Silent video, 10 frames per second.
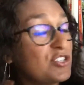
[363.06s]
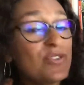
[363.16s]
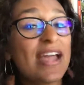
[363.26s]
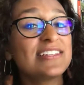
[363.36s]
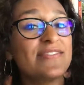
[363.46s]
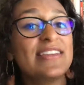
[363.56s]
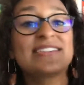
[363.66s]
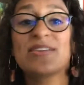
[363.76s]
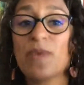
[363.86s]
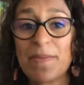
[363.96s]
do the activities,
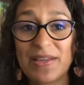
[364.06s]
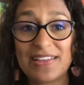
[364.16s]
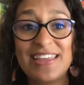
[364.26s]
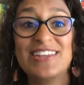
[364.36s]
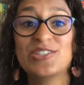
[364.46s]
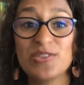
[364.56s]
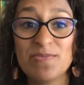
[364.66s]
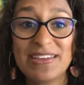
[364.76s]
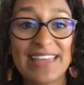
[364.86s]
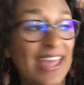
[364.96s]
then wipe it clean and do
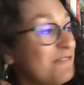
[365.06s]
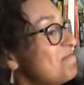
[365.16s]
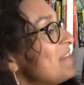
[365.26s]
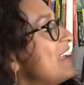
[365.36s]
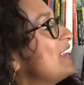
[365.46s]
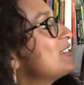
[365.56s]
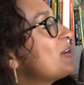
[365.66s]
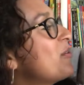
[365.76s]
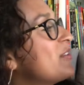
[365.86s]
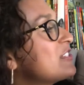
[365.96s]
them again.
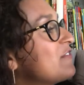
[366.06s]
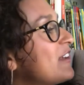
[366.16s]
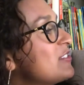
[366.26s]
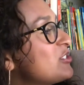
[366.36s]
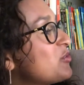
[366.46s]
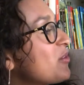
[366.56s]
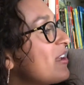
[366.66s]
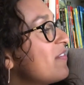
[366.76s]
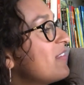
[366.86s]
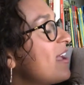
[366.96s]
So there's a fun
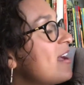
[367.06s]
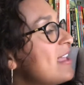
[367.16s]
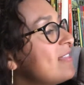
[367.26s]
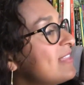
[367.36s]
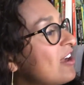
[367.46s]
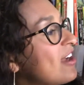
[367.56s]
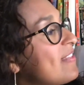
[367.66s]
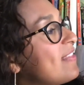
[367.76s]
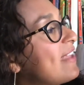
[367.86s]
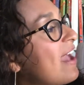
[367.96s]
story of, in there,
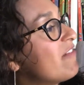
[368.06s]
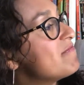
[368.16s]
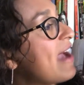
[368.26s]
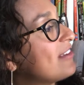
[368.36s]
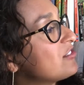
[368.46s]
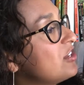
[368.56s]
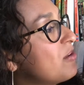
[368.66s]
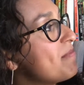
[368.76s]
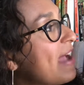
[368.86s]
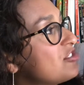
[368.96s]
and then they have mat, you
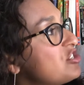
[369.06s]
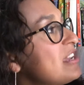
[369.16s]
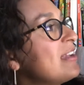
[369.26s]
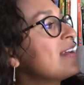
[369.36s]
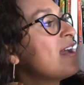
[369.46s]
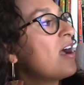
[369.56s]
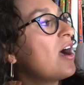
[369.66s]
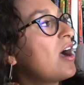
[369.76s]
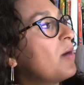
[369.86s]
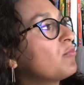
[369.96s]
know matching,
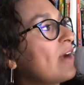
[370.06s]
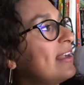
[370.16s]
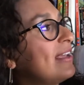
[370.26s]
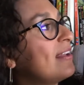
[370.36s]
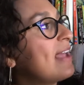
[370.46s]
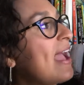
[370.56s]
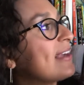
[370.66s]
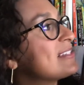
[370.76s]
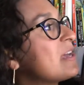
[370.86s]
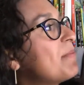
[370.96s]
um, writing an
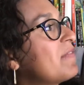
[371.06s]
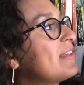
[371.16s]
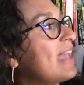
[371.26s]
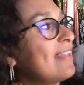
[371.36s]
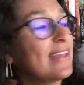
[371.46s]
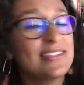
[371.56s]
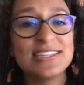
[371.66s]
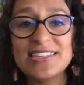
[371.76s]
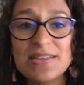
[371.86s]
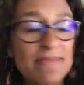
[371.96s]
X above the cake that
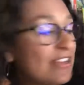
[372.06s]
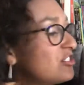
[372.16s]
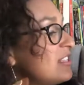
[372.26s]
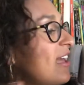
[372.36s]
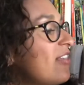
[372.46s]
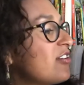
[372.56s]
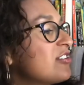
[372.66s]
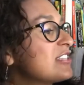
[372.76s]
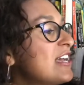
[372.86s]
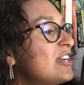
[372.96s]
doesn't match the
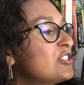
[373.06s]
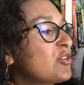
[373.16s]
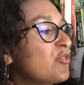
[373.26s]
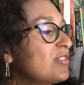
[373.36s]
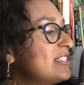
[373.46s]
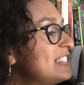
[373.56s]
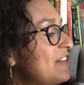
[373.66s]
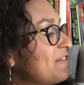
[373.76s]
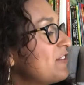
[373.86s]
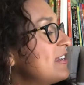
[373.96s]
others, circle the
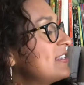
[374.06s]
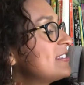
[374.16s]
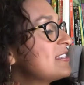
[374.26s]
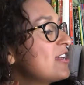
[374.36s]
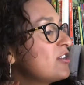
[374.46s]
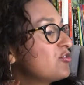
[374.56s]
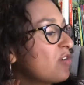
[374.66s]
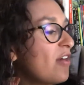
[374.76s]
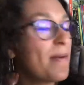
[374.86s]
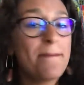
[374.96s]
difference,
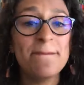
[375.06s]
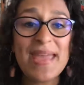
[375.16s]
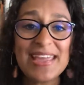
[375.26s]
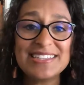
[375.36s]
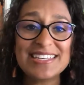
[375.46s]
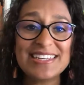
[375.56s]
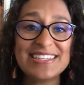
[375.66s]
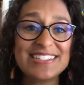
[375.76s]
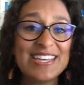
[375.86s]
draw the mazes.